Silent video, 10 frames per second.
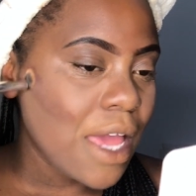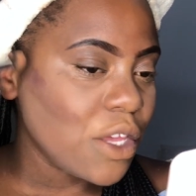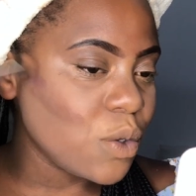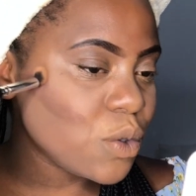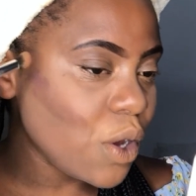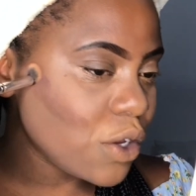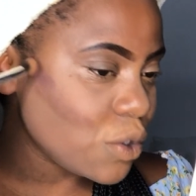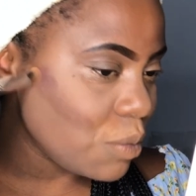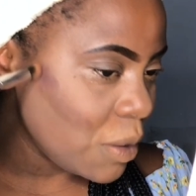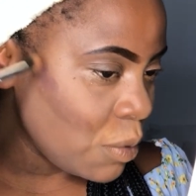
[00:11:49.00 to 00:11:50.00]
You talk
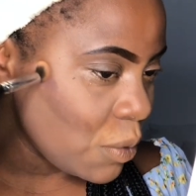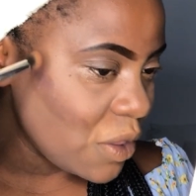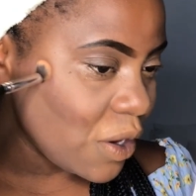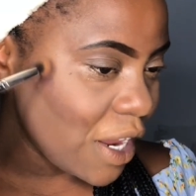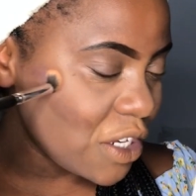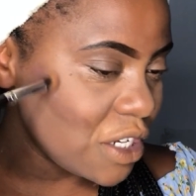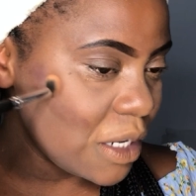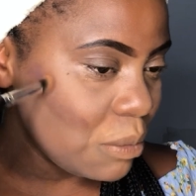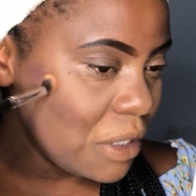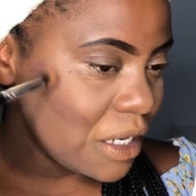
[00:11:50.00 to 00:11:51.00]
to people without actually
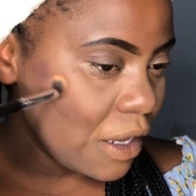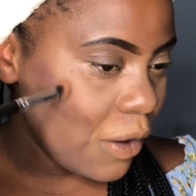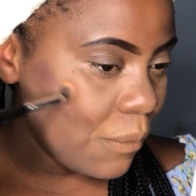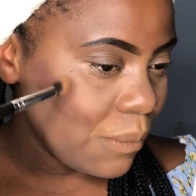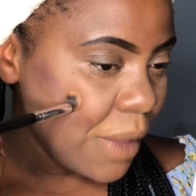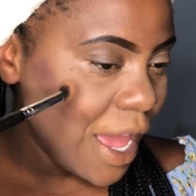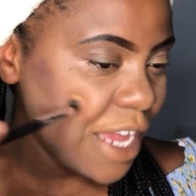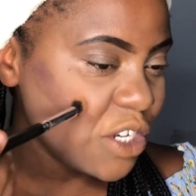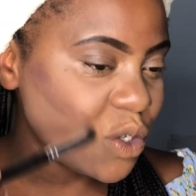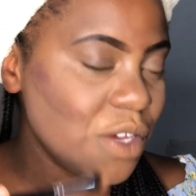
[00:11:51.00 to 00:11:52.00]
meeting them,
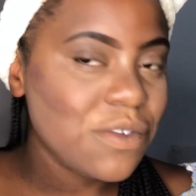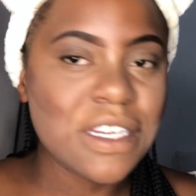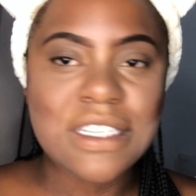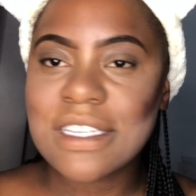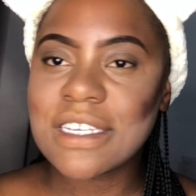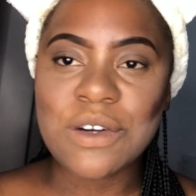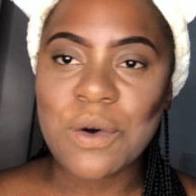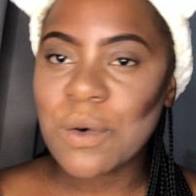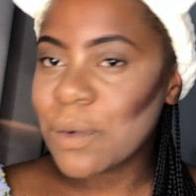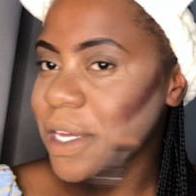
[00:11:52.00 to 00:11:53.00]
and you even sit a
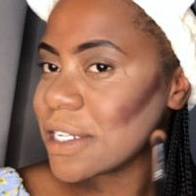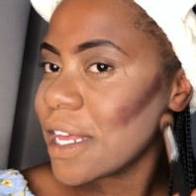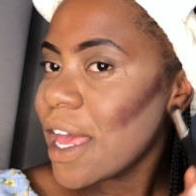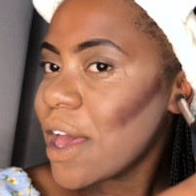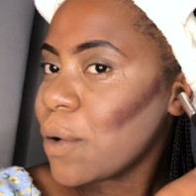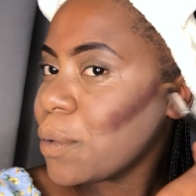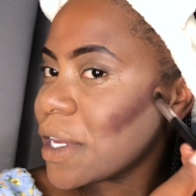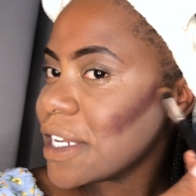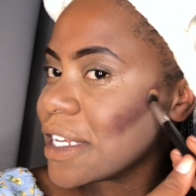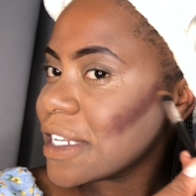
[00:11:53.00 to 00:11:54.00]
whole
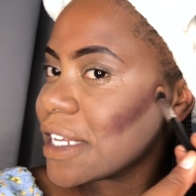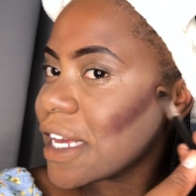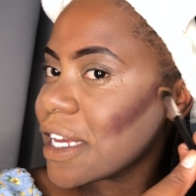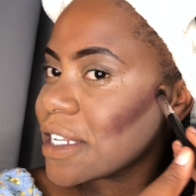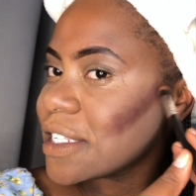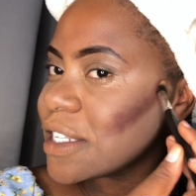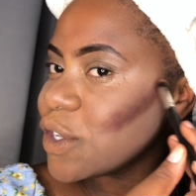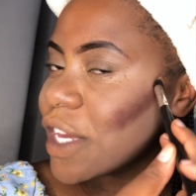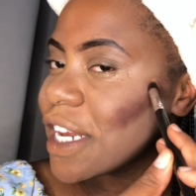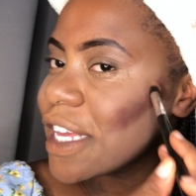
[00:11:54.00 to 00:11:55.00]
wedding date. You
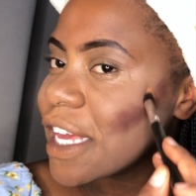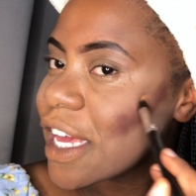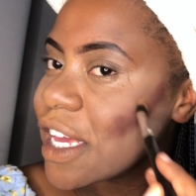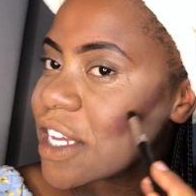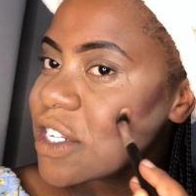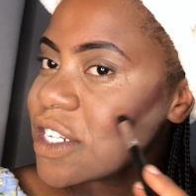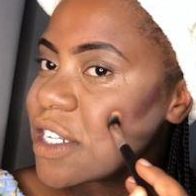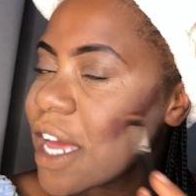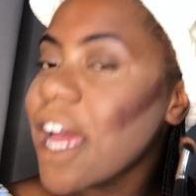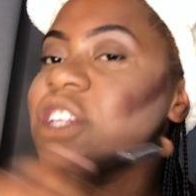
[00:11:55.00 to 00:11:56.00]
get engaged.
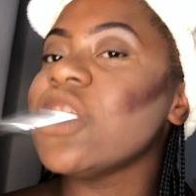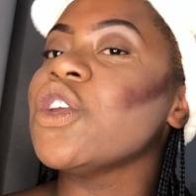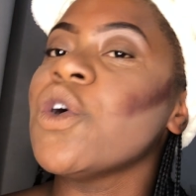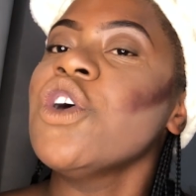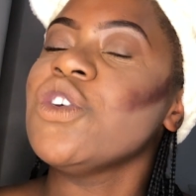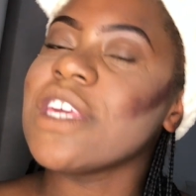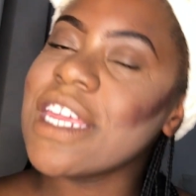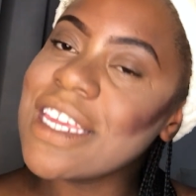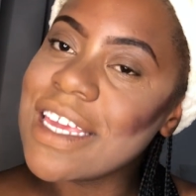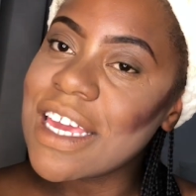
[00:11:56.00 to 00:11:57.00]
Actually, no, you get
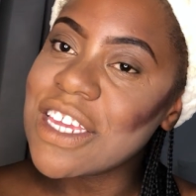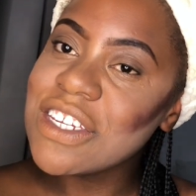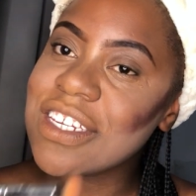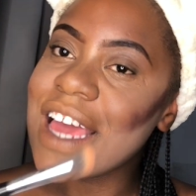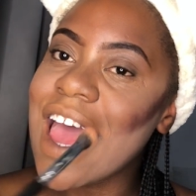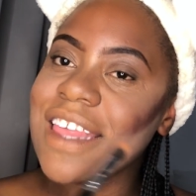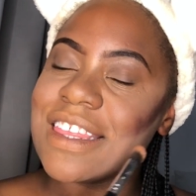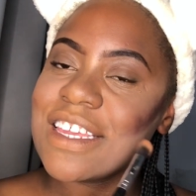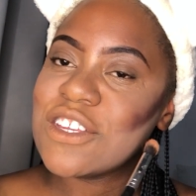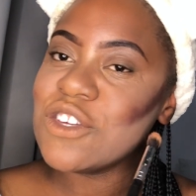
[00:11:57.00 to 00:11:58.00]
engaged, and
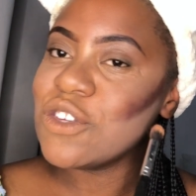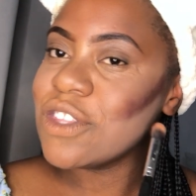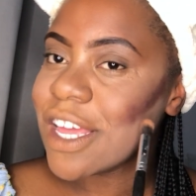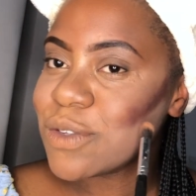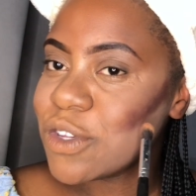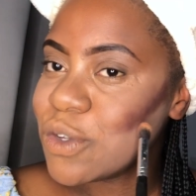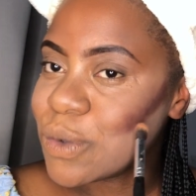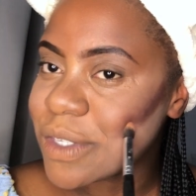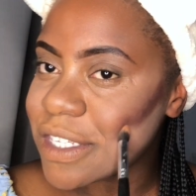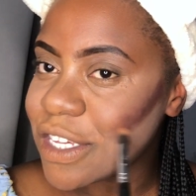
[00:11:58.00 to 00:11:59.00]
then that's when
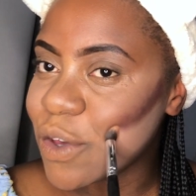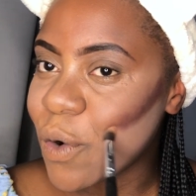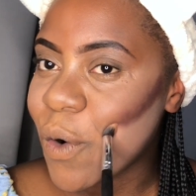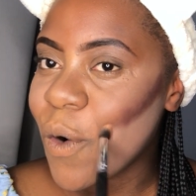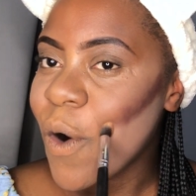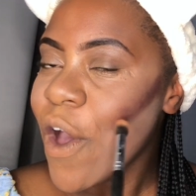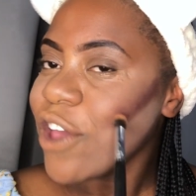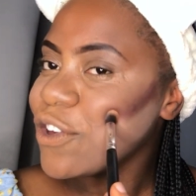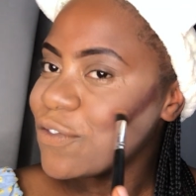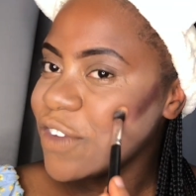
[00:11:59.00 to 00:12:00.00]
you see your
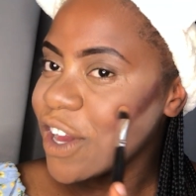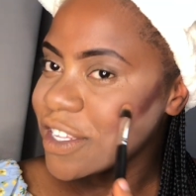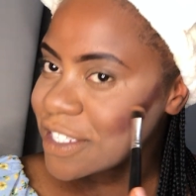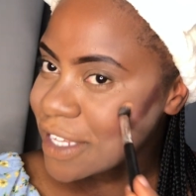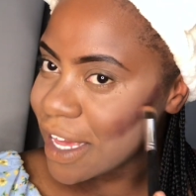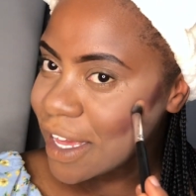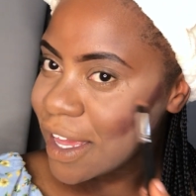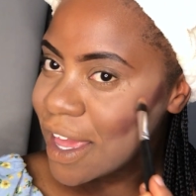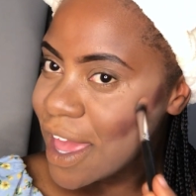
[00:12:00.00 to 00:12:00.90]
fiance,